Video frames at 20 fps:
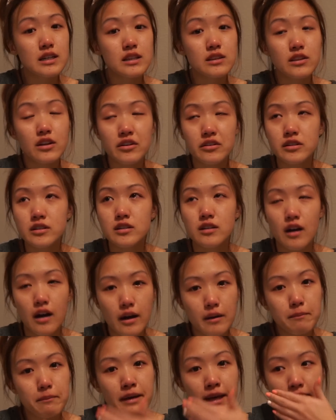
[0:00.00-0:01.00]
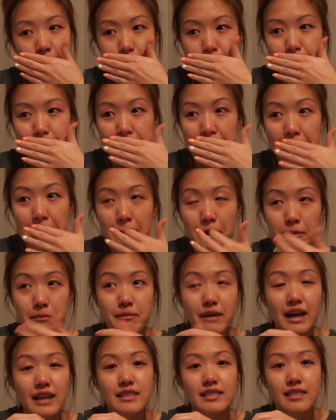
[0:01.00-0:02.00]
They're not pets. They are
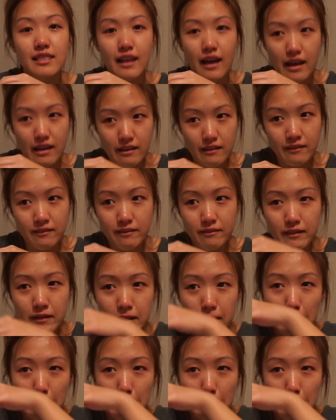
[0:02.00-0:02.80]
my life.